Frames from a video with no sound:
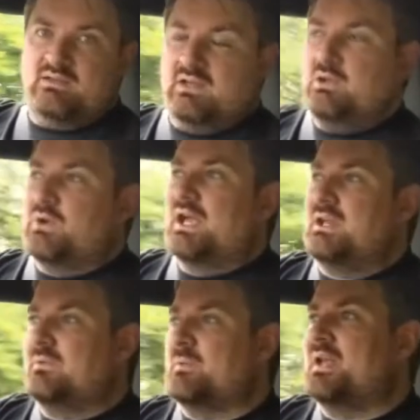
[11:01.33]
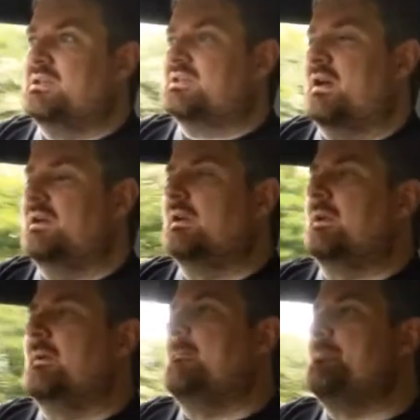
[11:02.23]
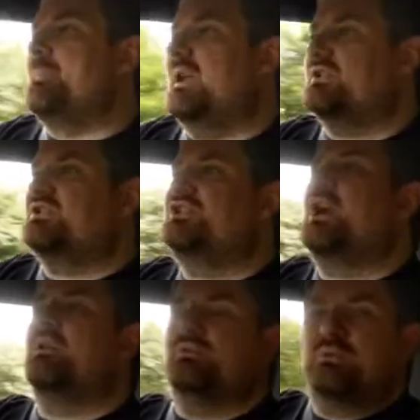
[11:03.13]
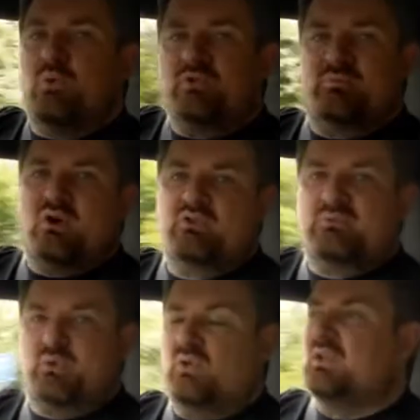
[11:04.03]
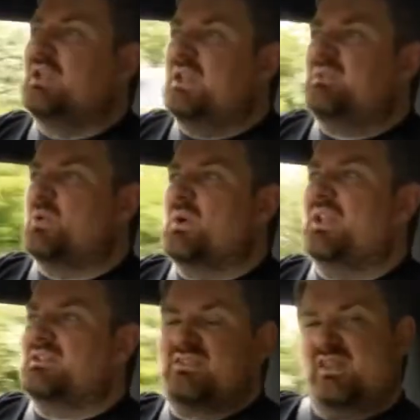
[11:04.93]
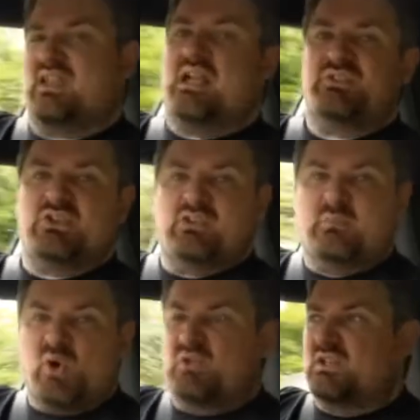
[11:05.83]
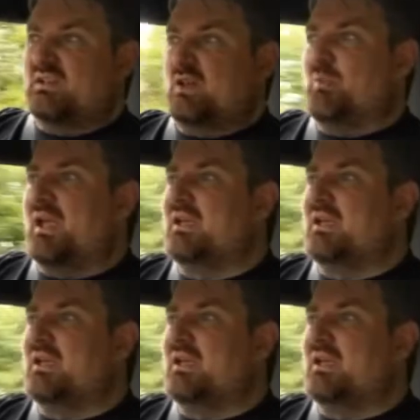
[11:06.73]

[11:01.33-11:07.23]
in the UK for me, so it just shows what's possible if you're willing to think outside the box a little bit,